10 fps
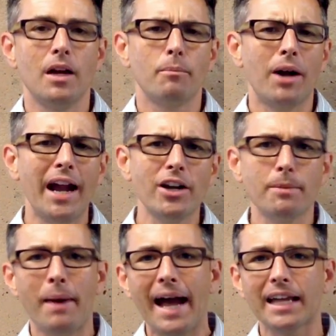Prior to
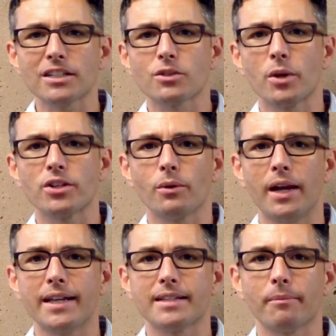packet switching, we
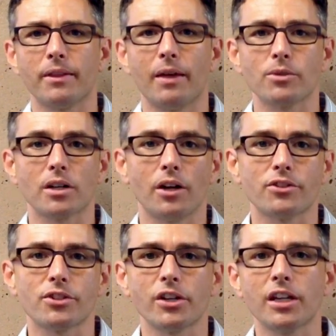had something that was called
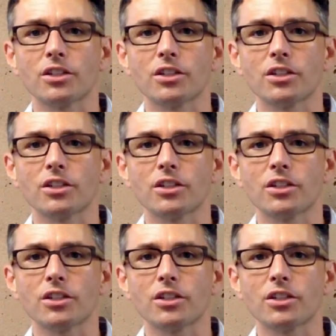circuit